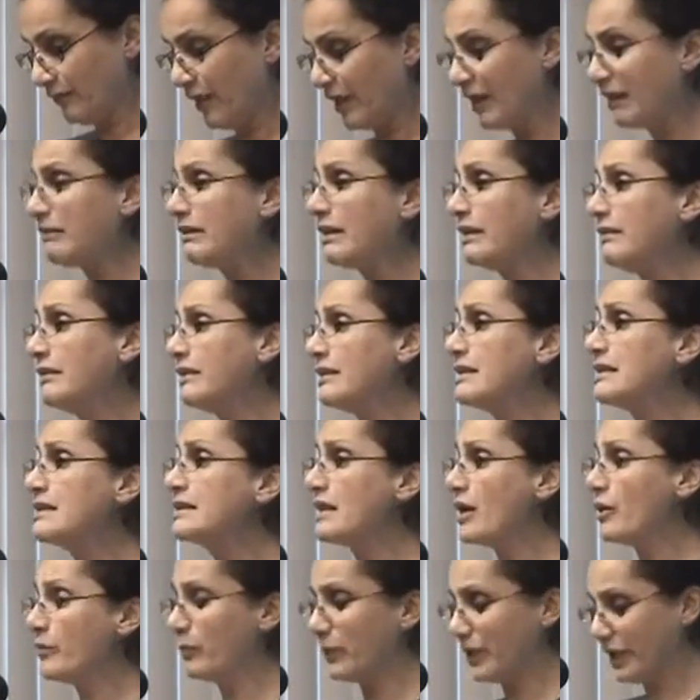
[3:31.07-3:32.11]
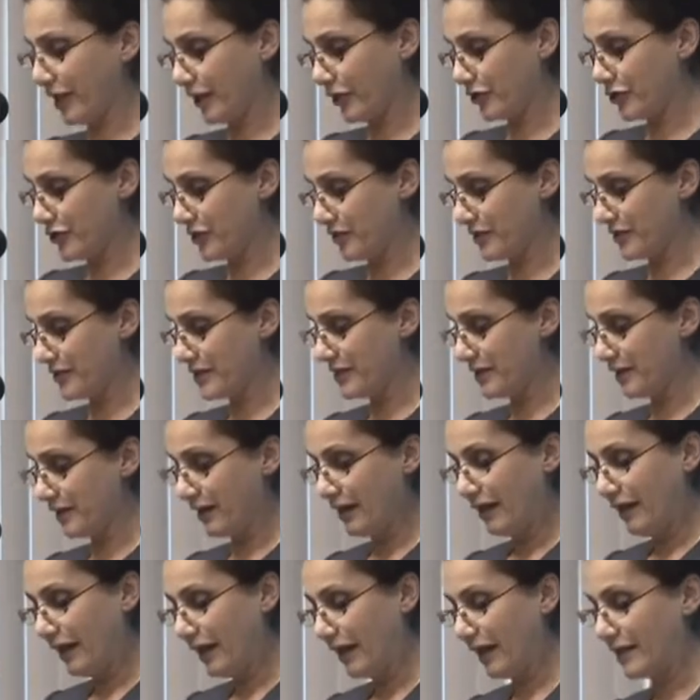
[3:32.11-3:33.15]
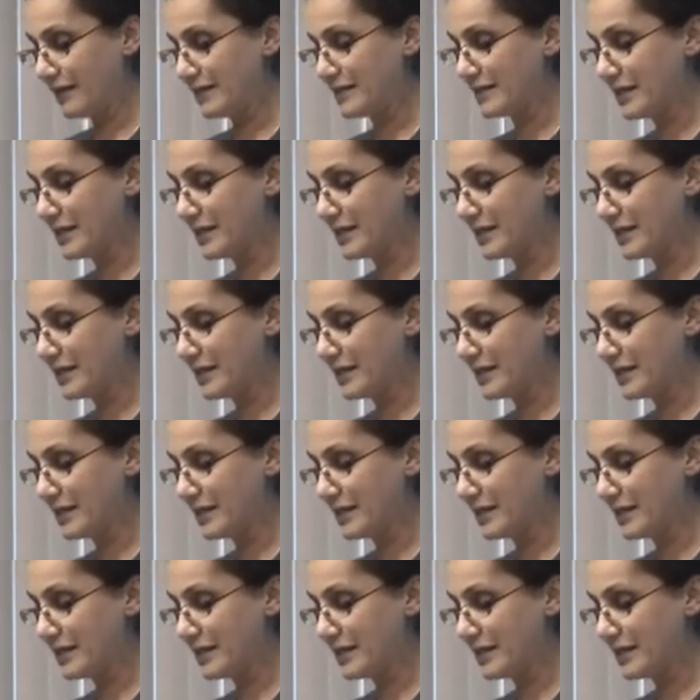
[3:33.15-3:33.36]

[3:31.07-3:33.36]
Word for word: attended some lectures, had